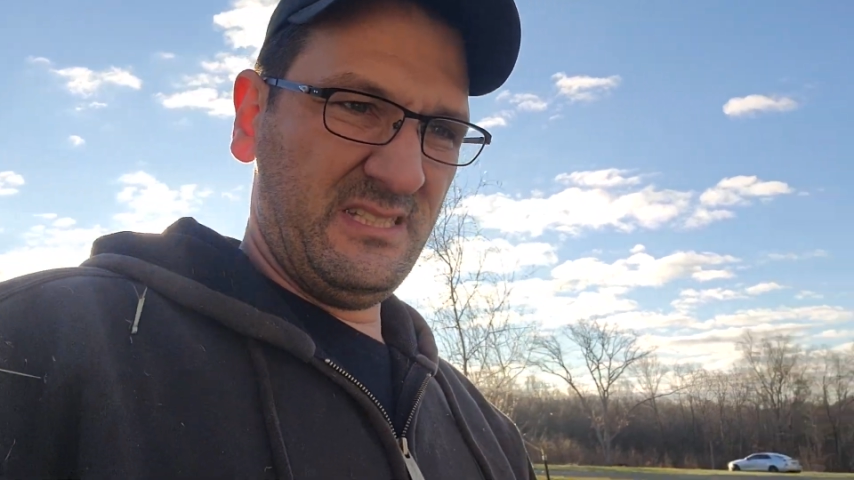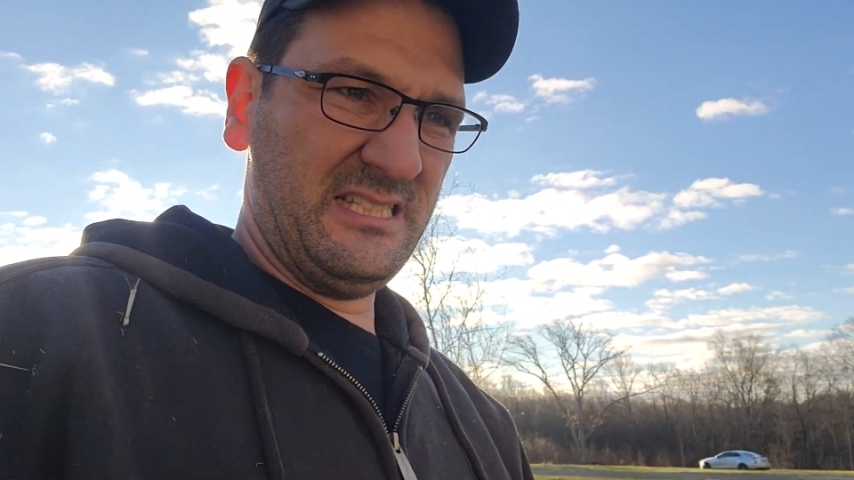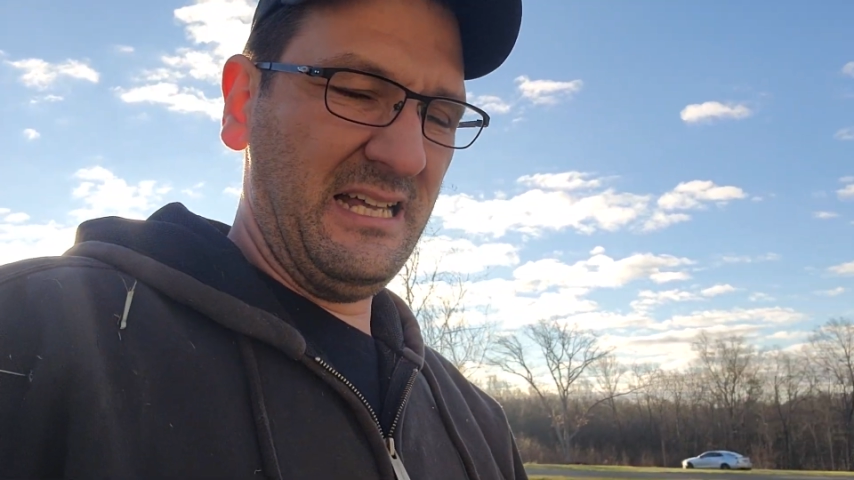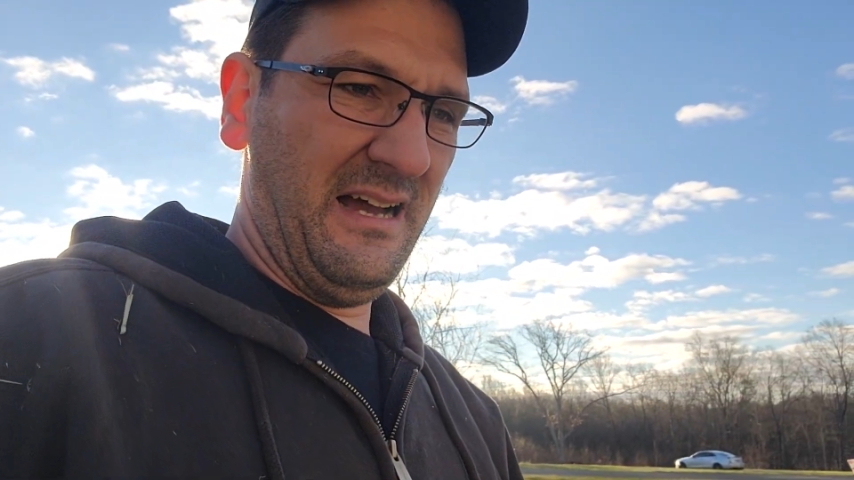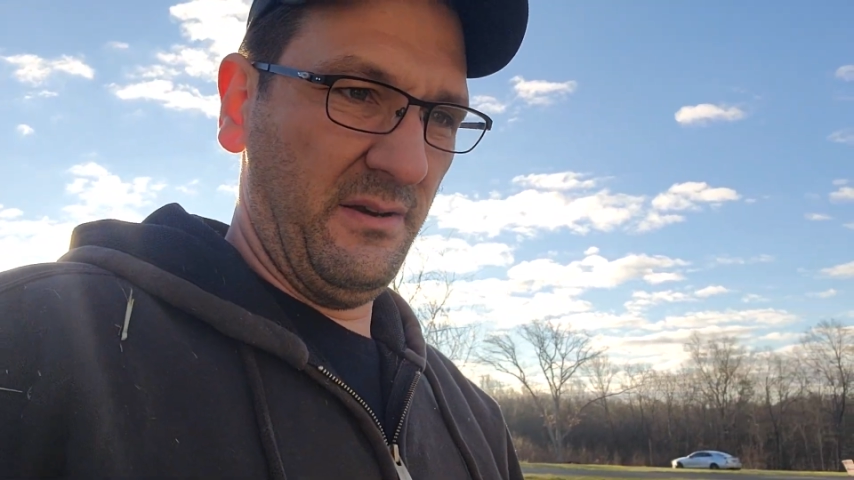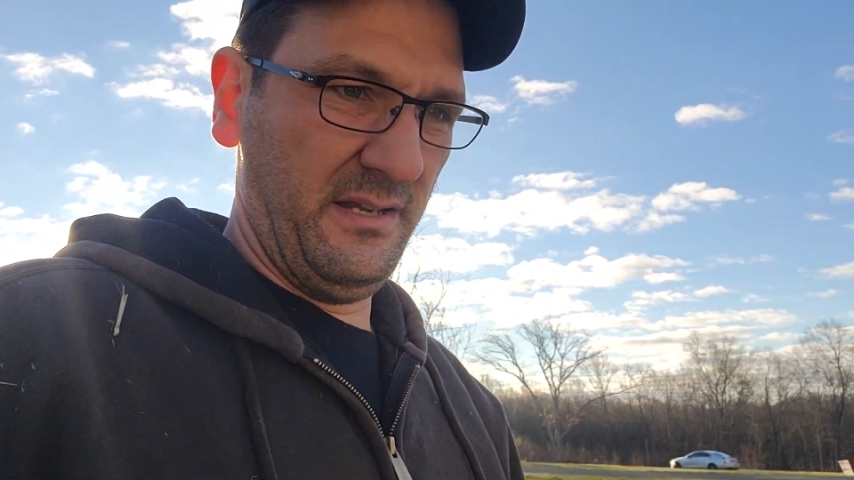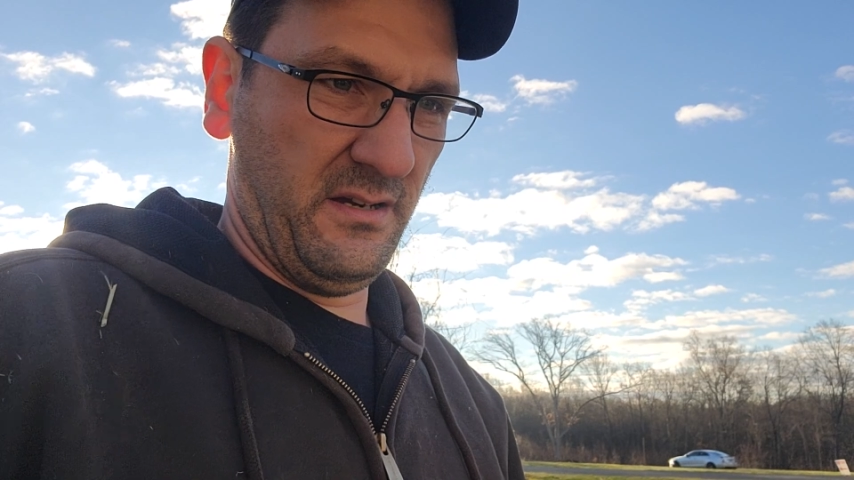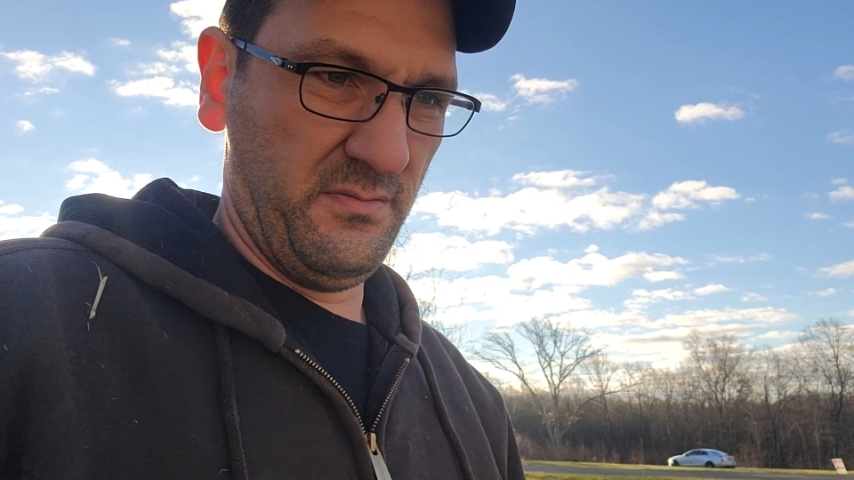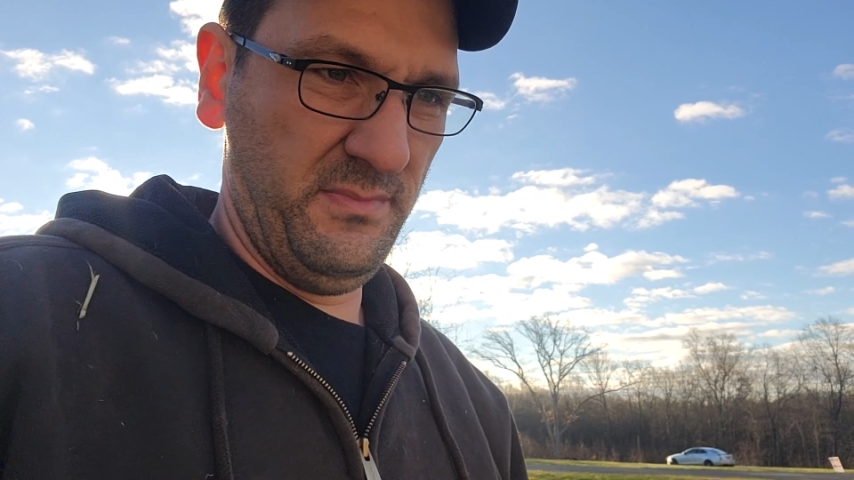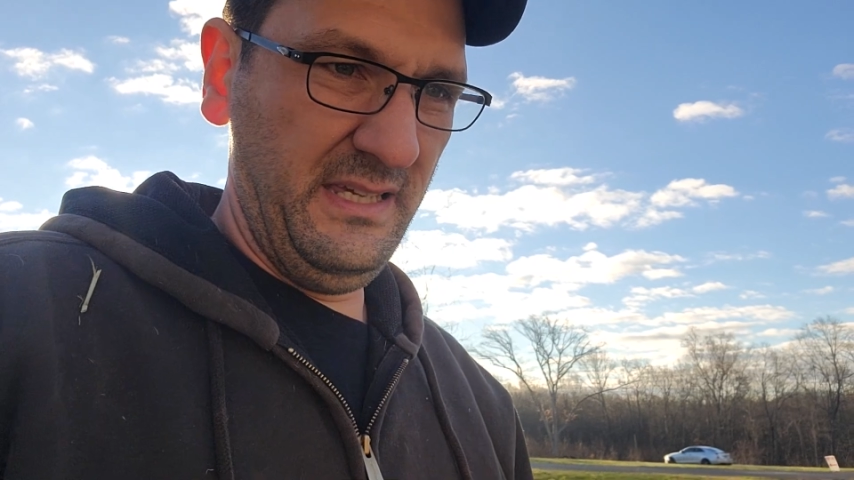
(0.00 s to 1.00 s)
sit out
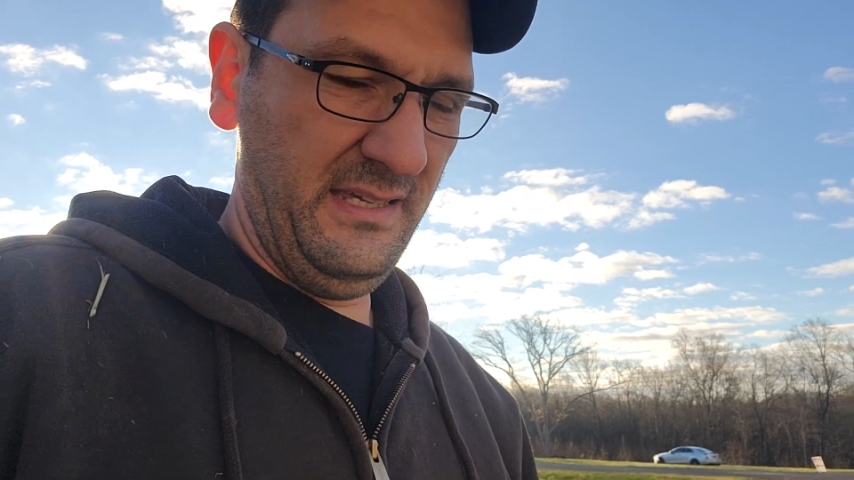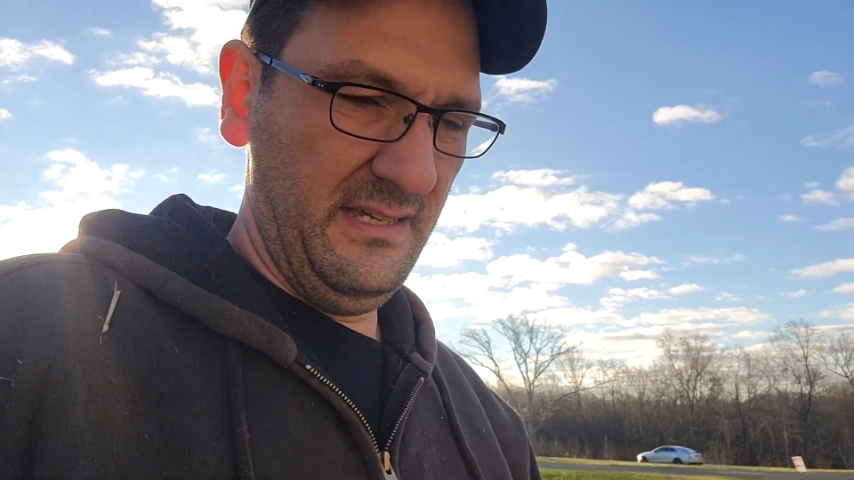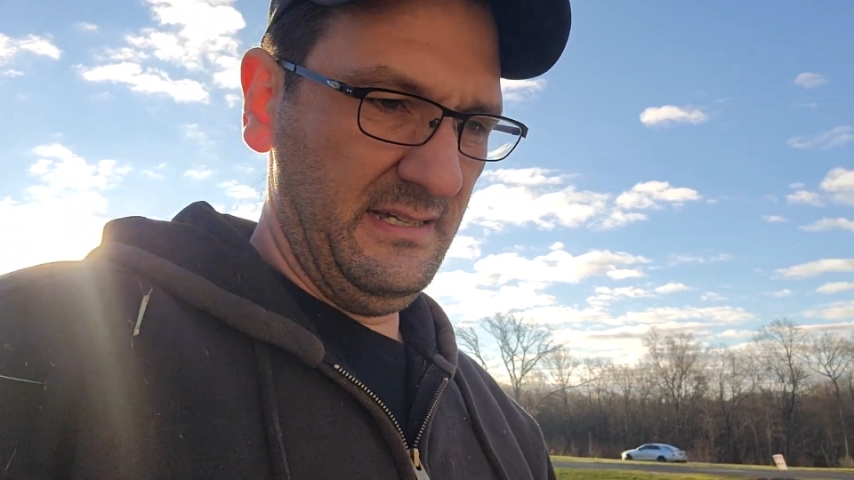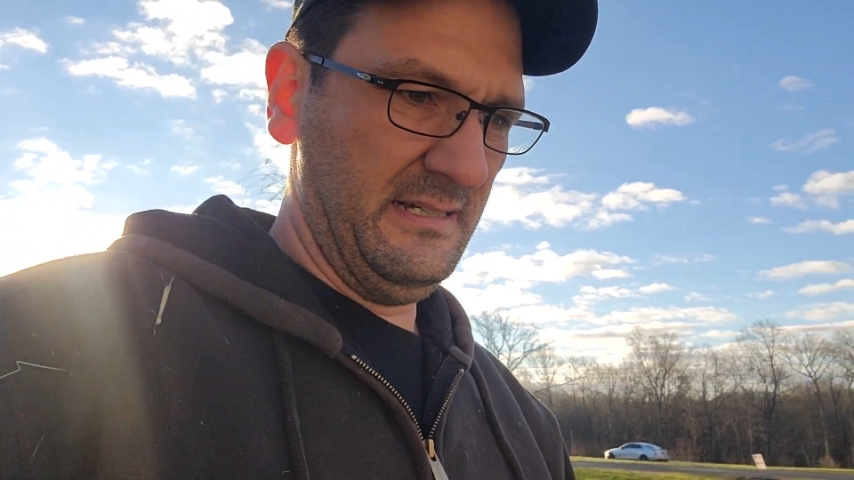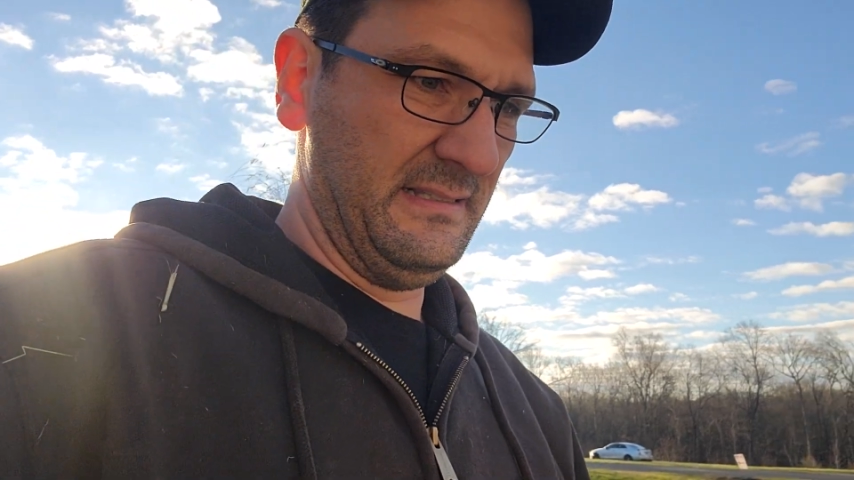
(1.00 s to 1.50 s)
here. Me,